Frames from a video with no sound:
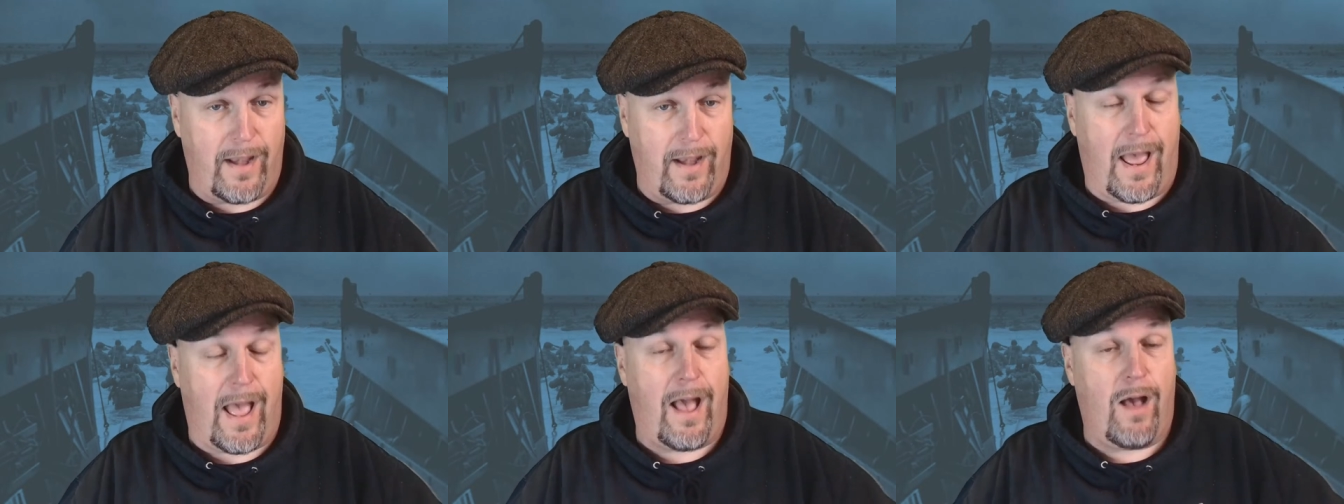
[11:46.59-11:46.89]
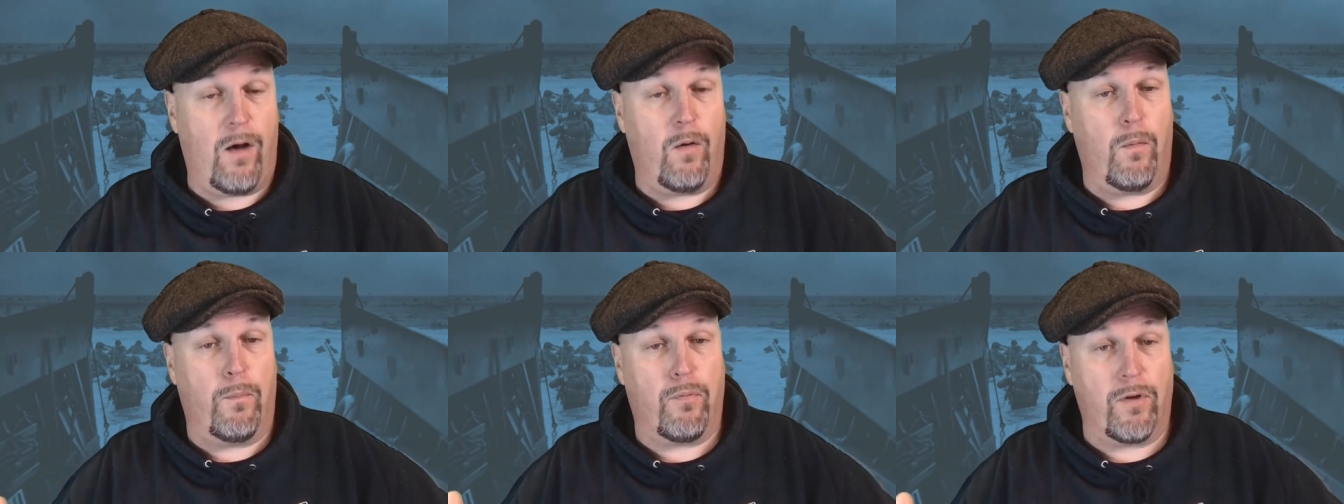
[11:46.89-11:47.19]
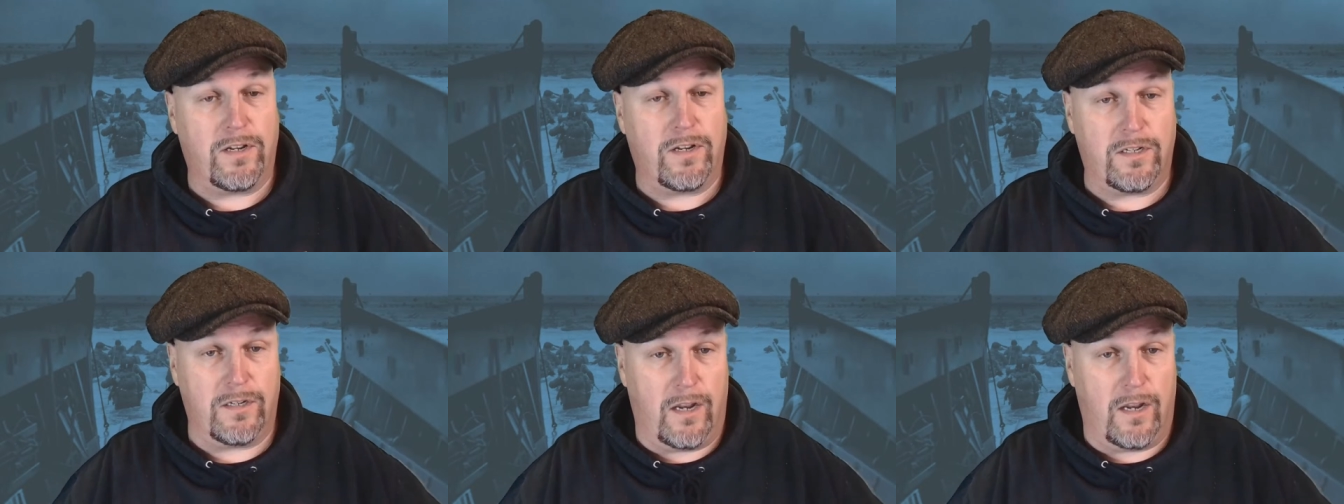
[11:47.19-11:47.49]
how
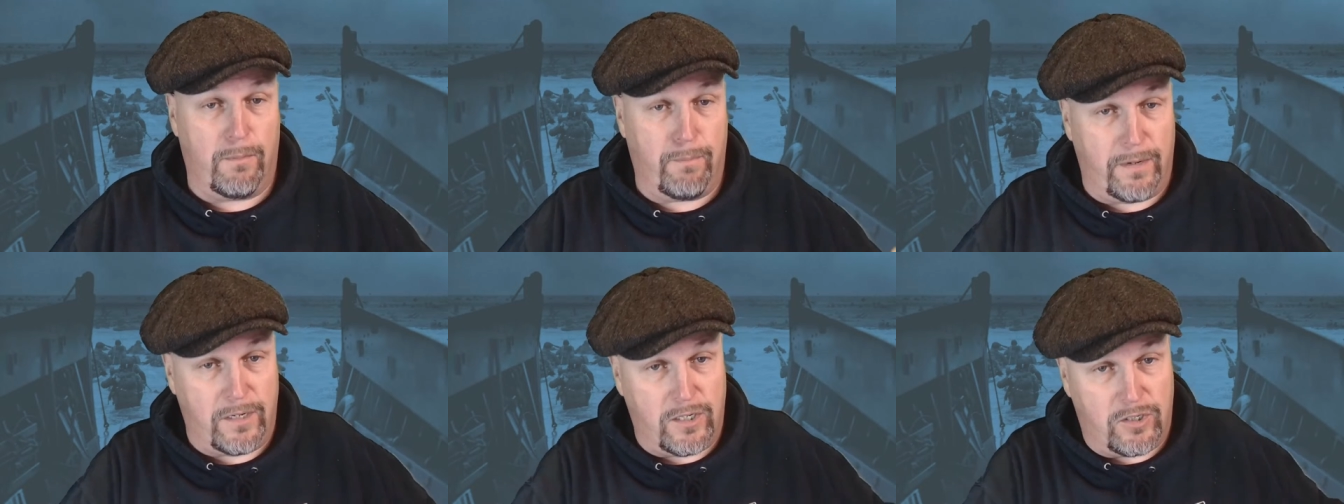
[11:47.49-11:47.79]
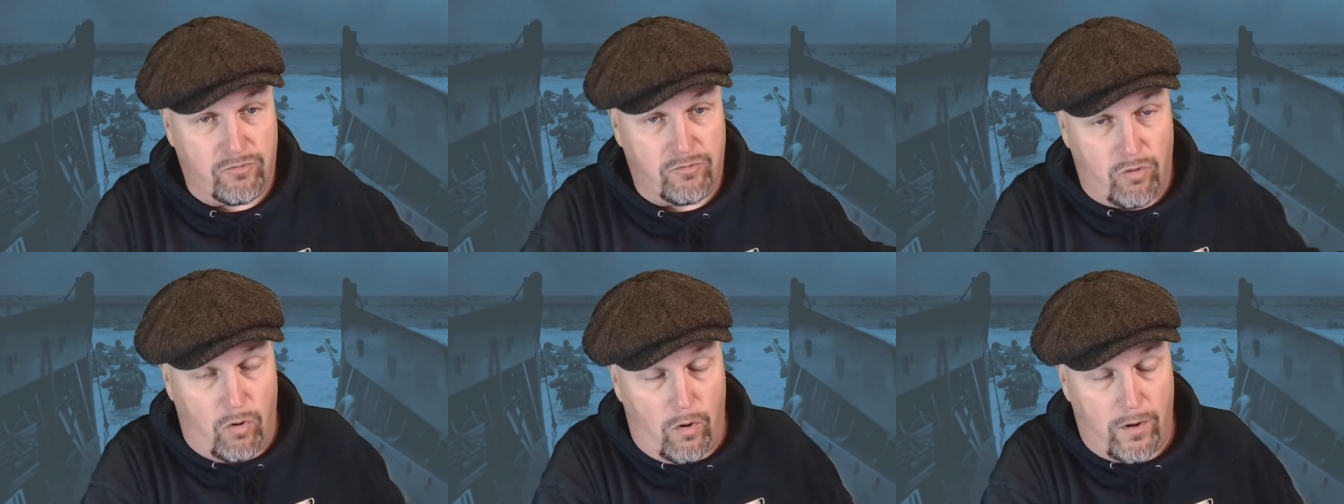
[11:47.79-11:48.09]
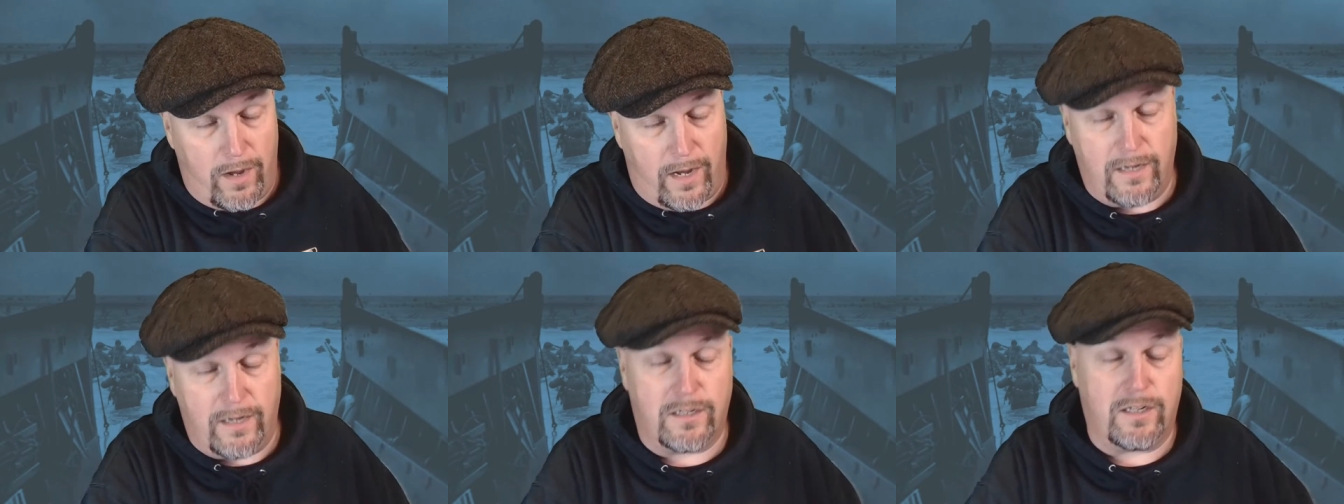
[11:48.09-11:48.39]
Britain had been
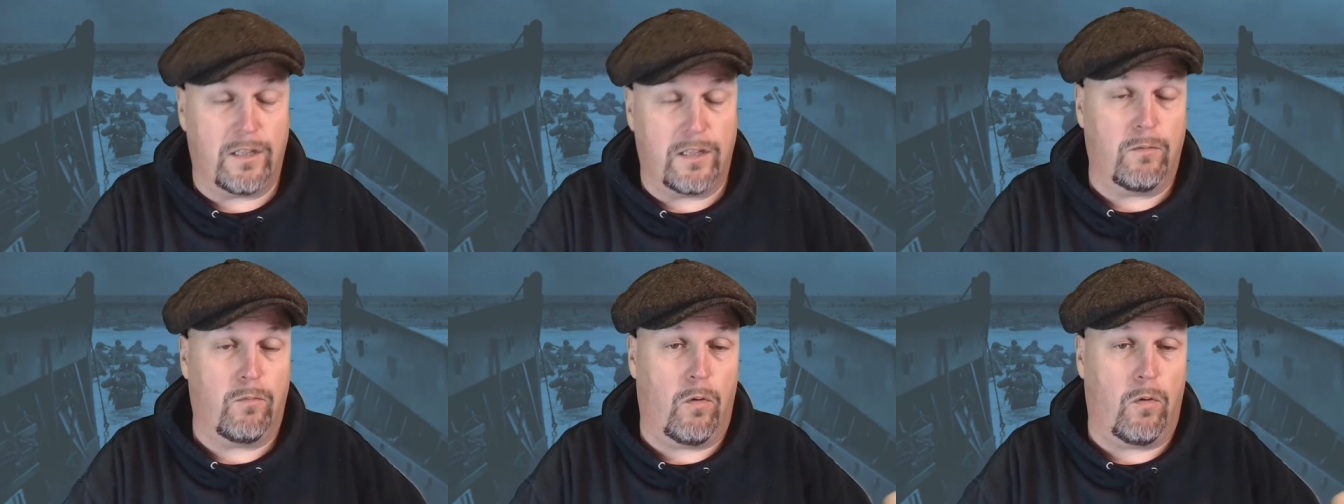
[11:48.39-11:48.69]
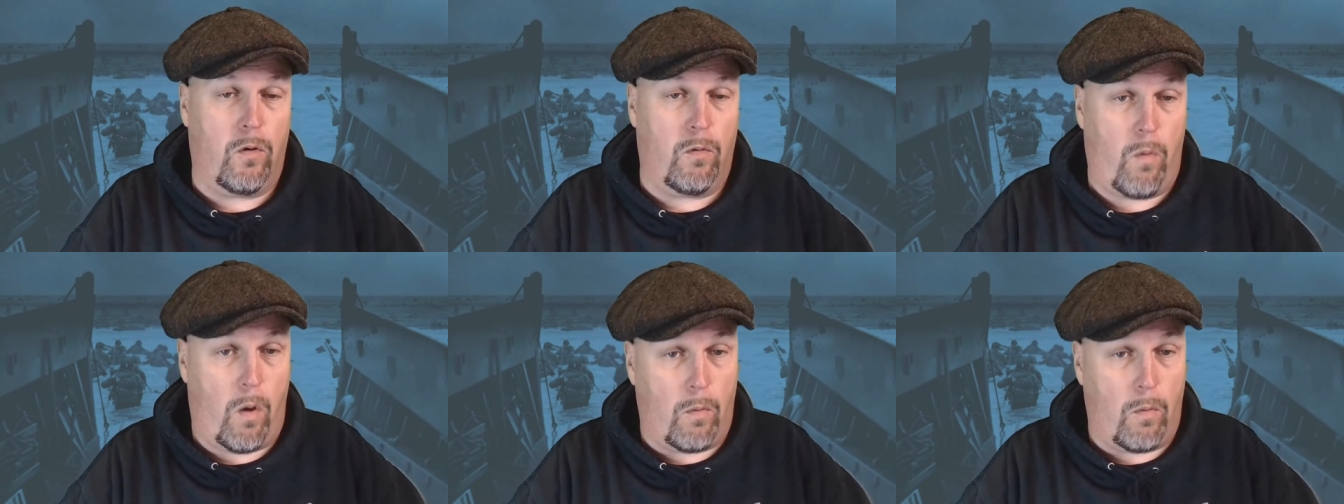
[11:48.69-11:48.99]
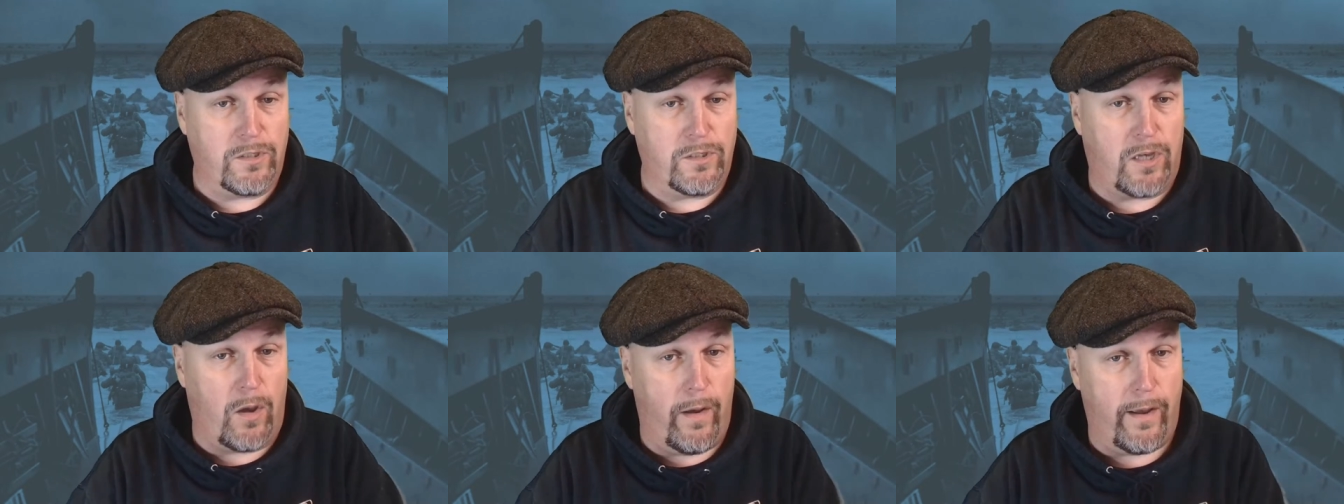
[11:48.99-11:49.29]
drawn into the war, what
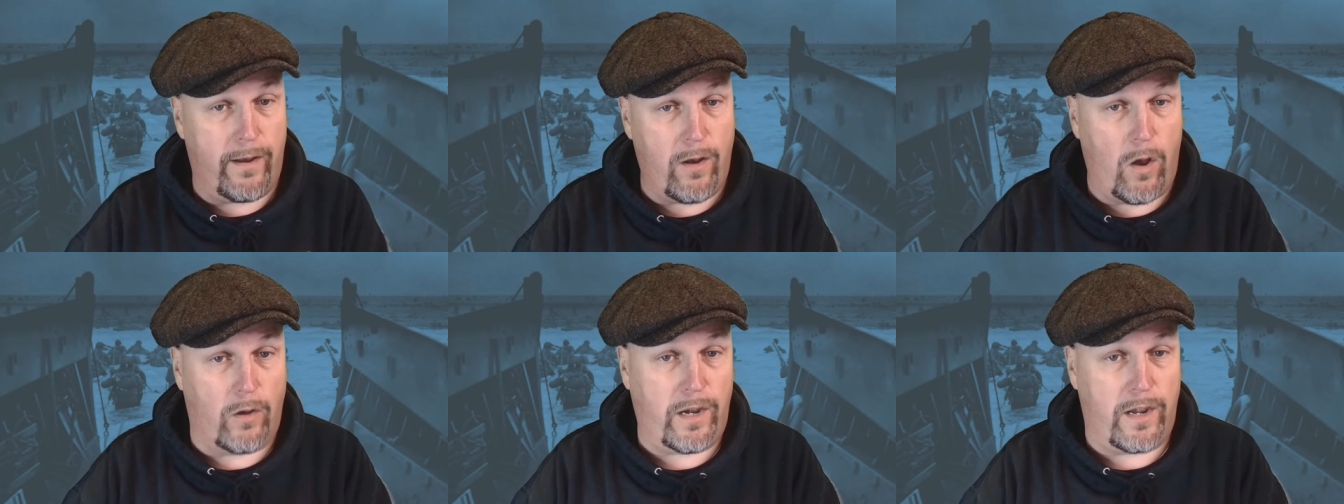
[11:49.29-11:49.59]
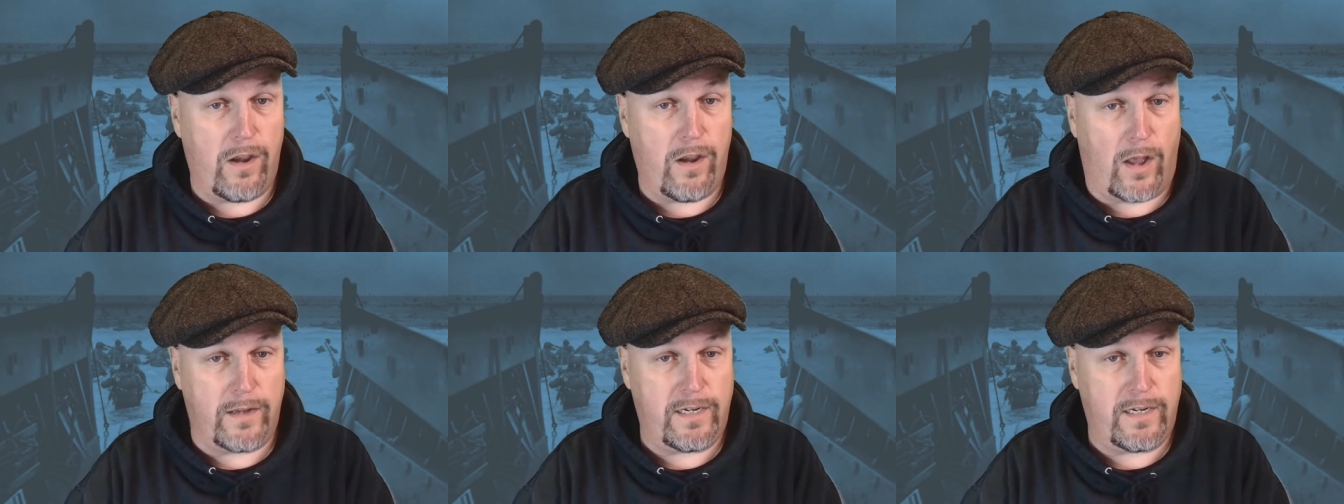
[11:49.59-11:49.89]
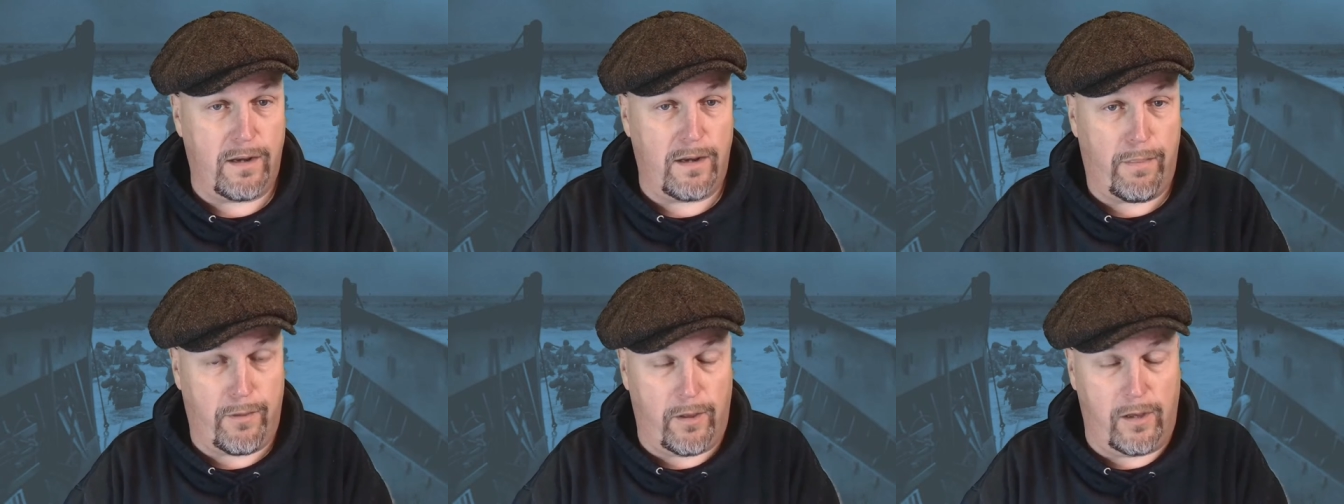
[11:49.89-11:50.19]
was going on in
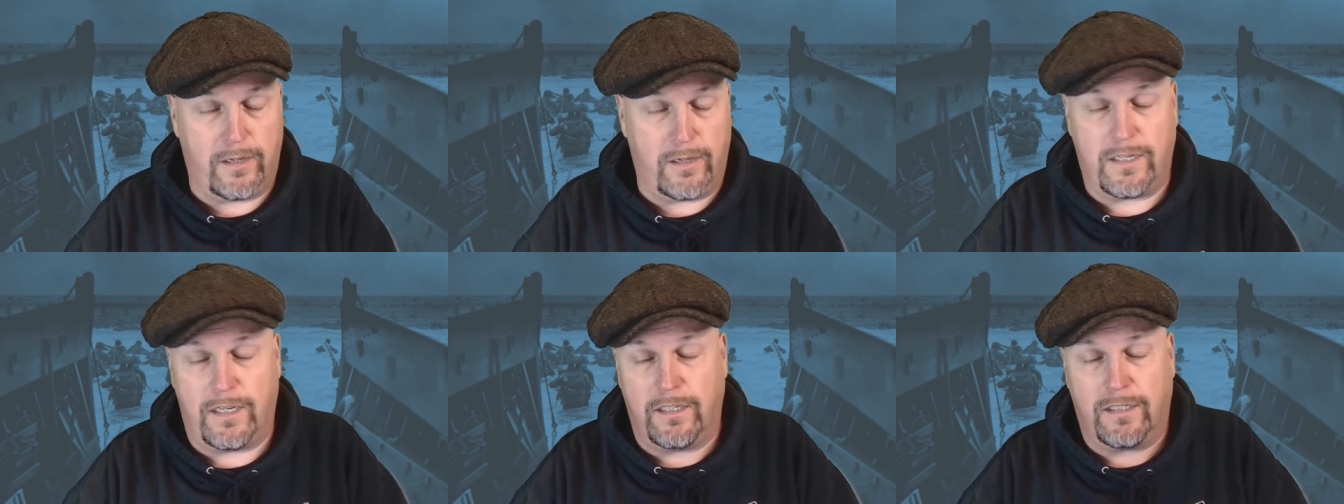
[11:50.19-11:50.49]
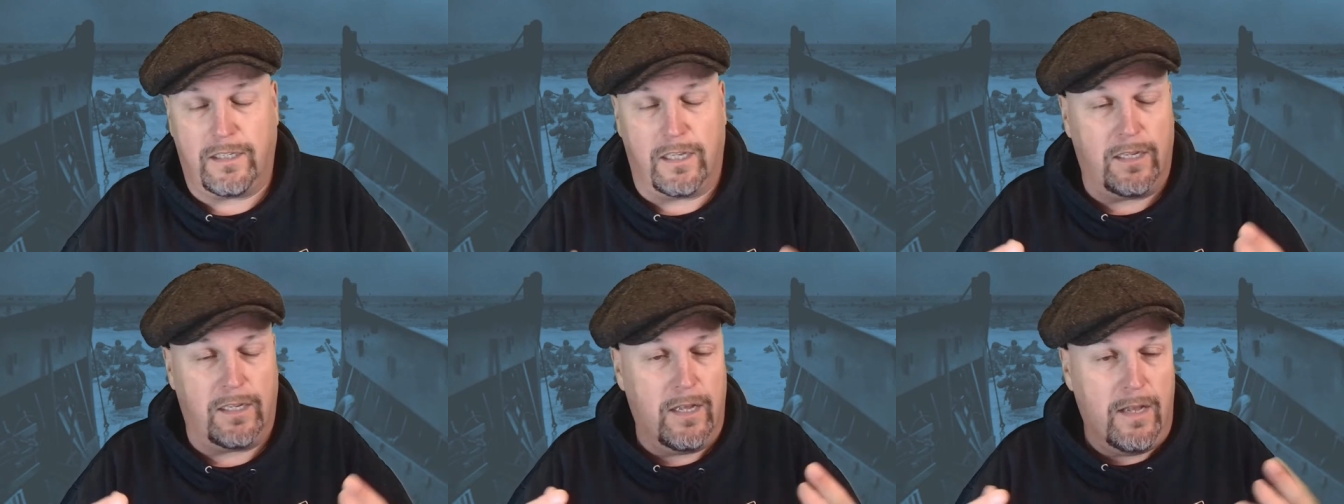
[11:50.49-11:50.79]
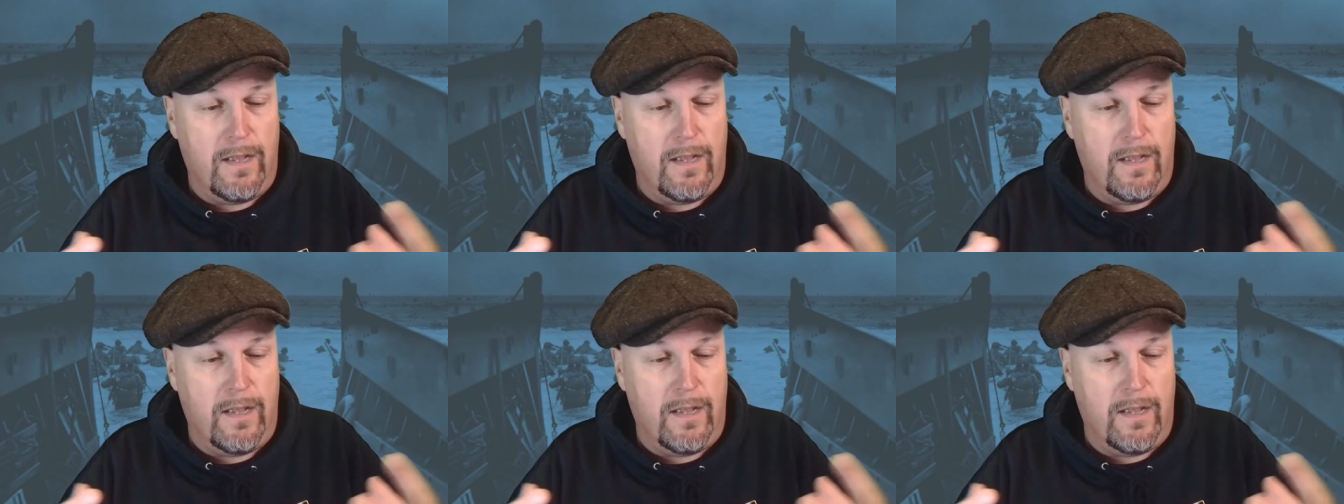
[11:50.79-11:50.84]
1930s. That